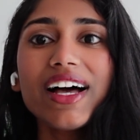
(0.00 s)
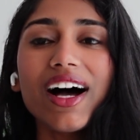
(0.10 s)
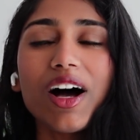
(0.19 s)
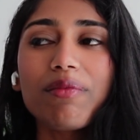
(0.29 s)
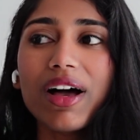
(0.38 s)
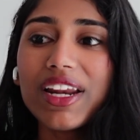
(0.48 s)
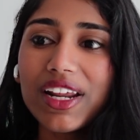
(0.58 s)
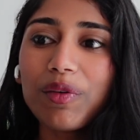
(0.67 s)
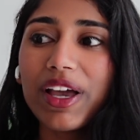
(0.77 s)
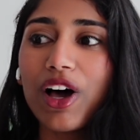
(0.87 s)
In a
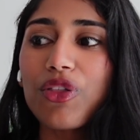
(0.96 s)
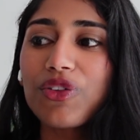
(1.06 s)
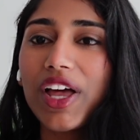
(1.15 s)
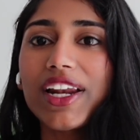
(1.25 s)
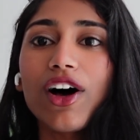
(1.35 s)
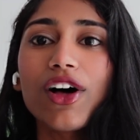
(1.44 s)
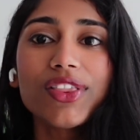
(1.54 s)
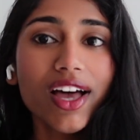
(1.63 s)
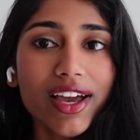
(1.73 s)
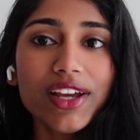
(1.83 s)
way other than
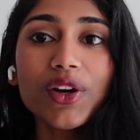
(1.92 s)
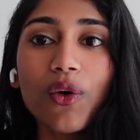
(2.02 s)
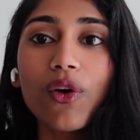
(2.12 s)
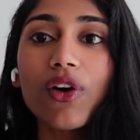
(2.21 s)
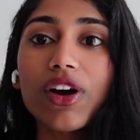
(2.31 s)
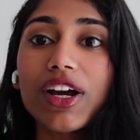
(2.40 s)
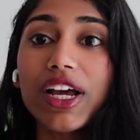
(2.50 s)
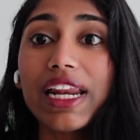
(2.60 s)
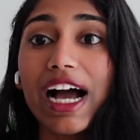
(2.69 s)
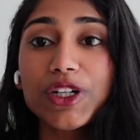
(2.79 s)
online or
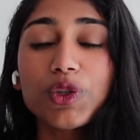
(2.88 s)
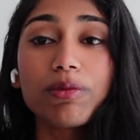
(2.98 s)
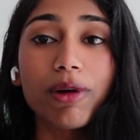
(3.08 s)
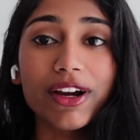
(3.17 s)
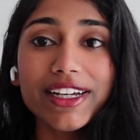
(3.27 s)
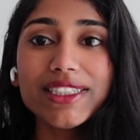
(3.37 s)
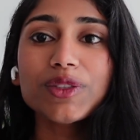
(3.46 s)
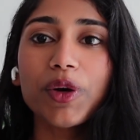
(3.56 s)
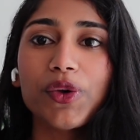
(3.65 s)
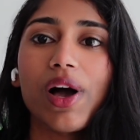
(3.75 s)
in actual markets
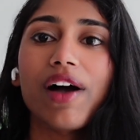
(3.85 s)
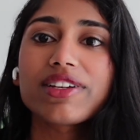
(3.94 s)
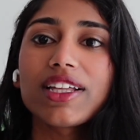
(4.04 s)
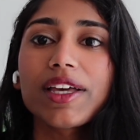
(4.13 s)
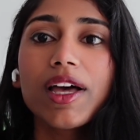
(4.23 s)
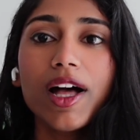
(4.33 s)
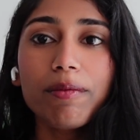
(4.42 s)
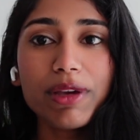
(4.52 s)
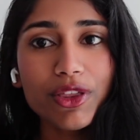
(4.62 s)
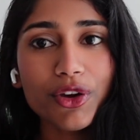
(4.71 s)
where you have to like
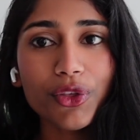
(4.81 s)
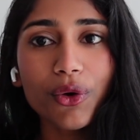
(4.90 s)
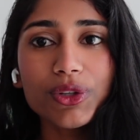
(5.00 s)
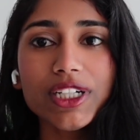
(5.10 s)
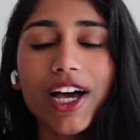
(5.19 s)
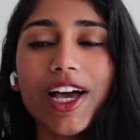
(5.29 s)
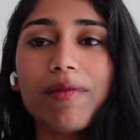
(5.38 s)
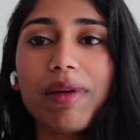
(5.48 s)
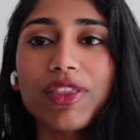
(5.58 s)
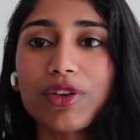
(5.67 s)
be there the whole time
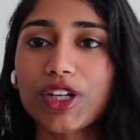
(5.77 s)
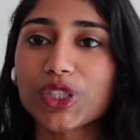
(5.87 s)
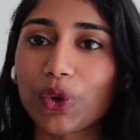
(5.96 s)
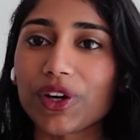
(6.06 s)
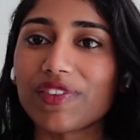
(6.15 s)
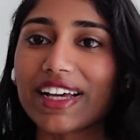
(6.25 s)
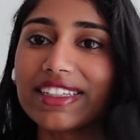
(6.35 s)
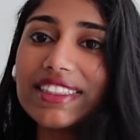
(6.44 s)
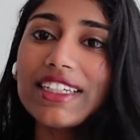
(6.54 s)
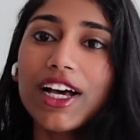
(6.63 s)
and they're like short
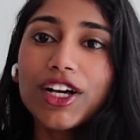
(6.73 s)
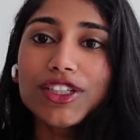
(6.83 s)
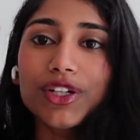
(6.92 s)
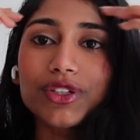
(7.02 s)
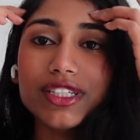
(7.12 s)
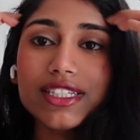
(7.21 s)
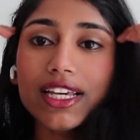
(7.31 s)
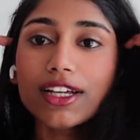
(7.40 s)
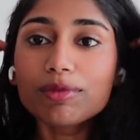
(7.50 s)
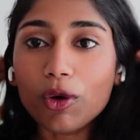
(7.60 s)
events. So this is
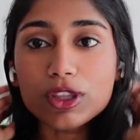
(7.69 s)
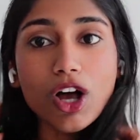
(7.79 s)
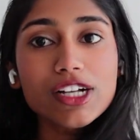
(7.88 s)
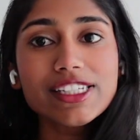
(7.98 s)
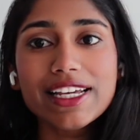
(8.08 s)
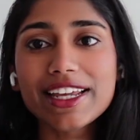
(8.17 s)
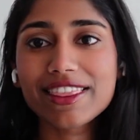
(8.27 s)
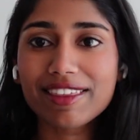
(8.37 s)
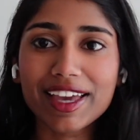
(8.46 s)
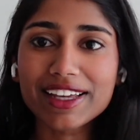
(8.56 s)
like a more long-standing
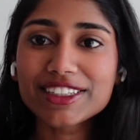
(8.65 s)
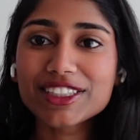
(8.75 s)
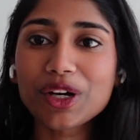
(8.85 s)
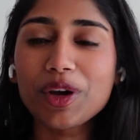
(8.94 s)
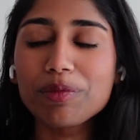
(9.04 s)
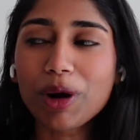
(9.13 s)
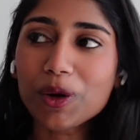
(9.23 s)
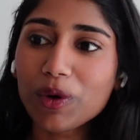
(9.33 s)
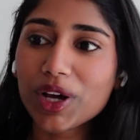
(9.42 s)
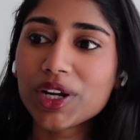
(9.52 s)
thing. So in part
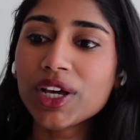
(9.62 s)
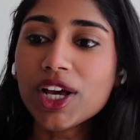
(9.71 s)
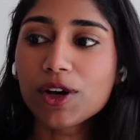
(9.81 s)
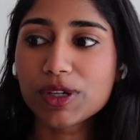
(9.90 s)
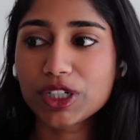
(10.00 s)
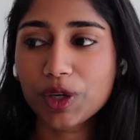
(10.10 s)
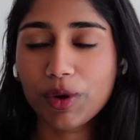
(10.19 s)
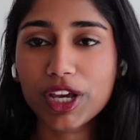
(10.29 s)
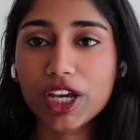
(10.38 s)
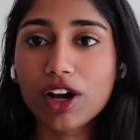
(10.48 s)
1, we started
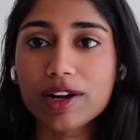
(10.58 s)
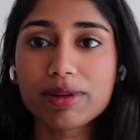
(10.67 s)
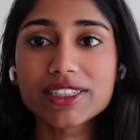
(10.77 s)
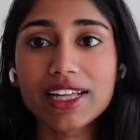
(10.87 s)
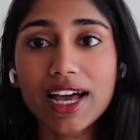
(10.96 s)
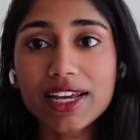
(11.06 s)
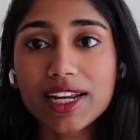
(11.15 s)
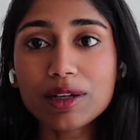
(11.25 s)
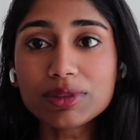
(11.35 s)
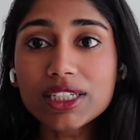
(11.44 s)
working on a bunch of the
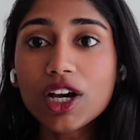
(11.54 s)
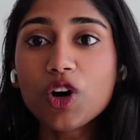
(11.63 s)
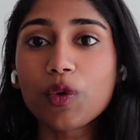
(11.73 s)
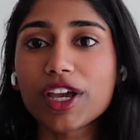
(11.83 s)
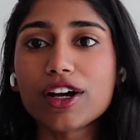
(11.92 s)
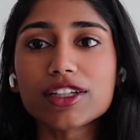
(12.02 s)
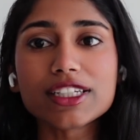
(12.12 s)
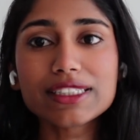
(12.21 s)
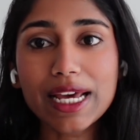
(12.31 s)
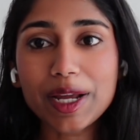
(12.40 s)
items, working on the
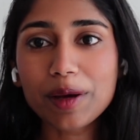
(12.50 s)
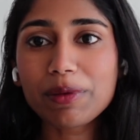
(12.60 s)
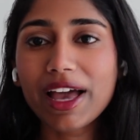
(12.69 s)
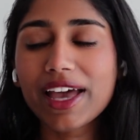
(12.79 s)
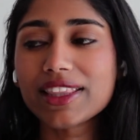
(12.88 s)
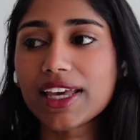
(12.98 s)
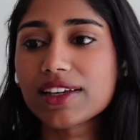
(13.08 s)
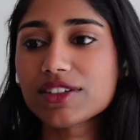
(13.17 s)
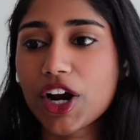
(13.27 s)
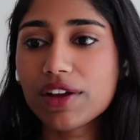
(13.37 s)
setup, and
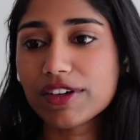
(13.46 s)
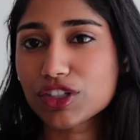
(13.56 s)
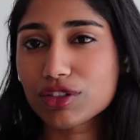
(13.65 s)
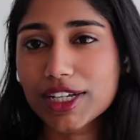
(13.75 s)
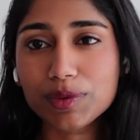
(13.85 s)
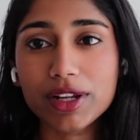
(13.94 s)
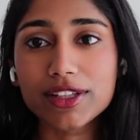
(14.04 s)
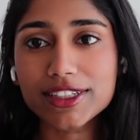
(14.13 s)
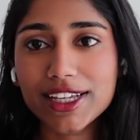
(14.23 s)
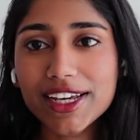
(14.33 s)
like try to visualize what it
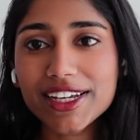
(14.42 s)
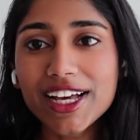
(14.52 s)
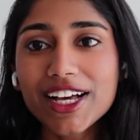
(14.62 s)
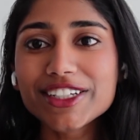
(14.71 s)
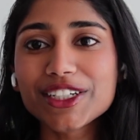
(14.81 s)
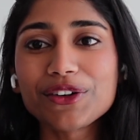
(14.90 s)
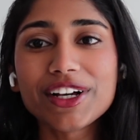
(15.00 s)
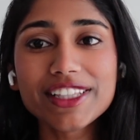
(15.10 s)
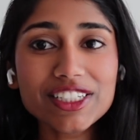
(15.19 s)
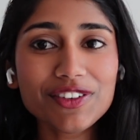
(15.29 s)
looks like. So
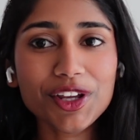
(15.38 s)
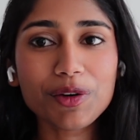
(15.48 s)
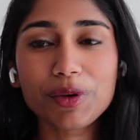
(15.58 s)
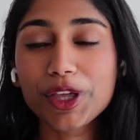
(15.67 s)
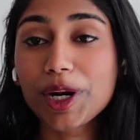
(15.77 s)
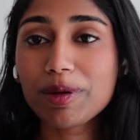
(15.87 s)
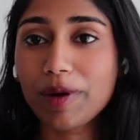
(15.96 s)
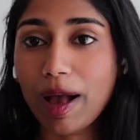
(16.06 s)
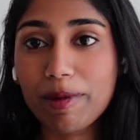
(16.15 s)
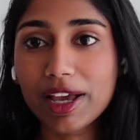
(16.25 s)
in this video, we're really going to be
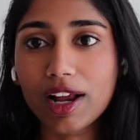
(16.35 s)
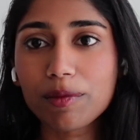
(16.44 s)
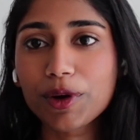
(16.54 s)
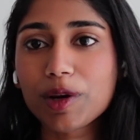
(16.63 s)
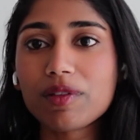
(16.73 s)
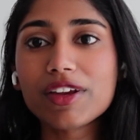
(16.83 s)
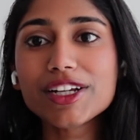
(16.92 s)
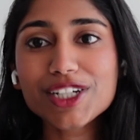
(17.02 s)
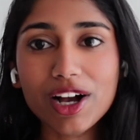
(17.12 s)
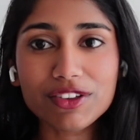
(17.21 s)
wrapping it up. We're going to be
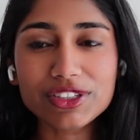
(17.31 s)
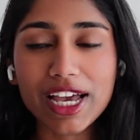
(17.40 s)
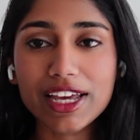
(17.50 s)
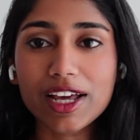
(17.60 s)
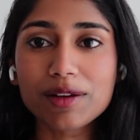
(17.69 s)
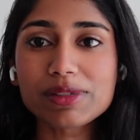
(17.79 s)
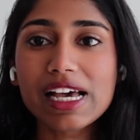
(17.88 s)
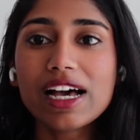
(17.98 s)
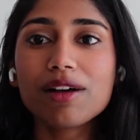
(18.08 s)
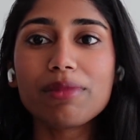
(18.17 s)
finishing off those items,
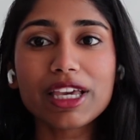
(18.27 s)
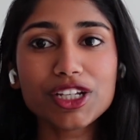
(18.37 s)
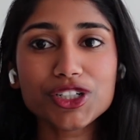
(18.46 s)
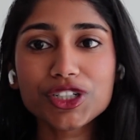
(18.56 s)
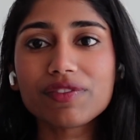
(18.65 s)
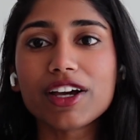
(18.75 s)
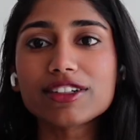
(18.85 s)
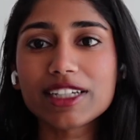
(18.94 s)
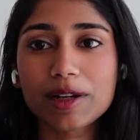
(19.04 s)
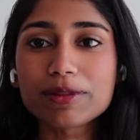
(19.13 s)
making sure the final
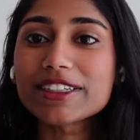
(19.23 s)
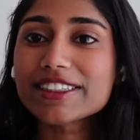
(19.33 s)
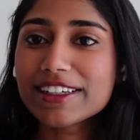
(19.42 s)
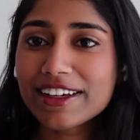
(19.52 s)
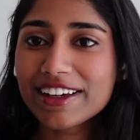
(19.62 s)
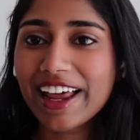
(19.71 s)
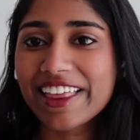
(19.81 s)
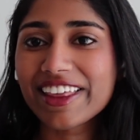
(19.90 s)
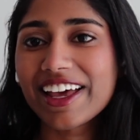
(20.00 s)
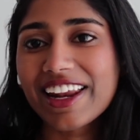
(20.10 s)
setup looks good,
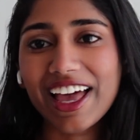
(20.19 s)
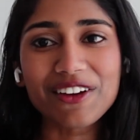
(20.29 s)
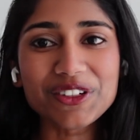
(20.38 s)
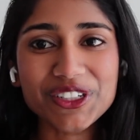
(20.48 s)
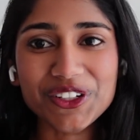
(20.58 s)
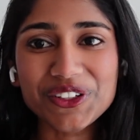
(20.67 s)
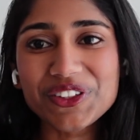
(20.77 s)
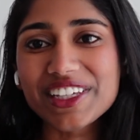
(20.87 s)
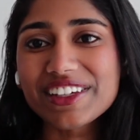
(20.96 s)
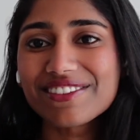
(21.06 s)
and then I will show you
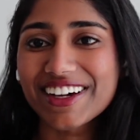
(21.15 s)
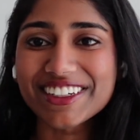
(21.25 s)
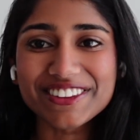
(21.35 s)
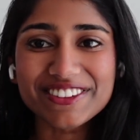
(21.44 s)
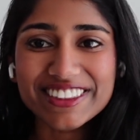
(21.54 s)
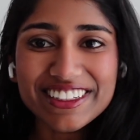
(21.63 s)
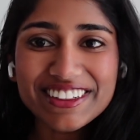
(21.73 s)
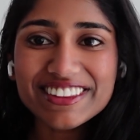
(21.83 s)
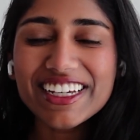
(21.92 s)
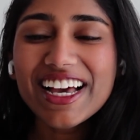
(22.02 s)
the final
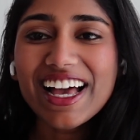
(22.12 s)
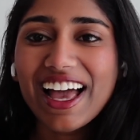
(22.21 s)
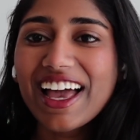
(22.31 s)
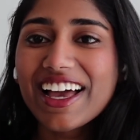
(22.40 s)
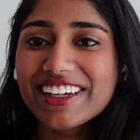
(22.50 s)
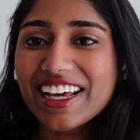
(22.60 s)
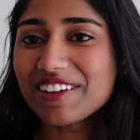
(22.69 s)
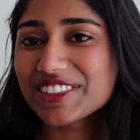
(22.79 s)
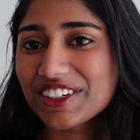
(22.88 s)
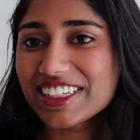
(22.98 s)
result. And yeah,
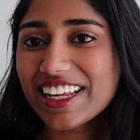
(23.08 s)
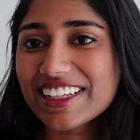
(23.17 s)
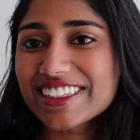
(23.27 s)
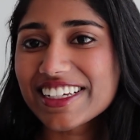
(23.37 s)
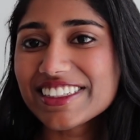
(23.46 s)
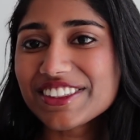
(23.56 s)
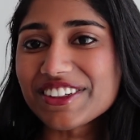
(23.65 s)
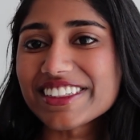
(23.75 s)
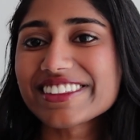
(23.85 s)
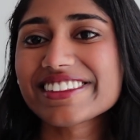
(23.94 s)
I'm so excited. Let's get into it.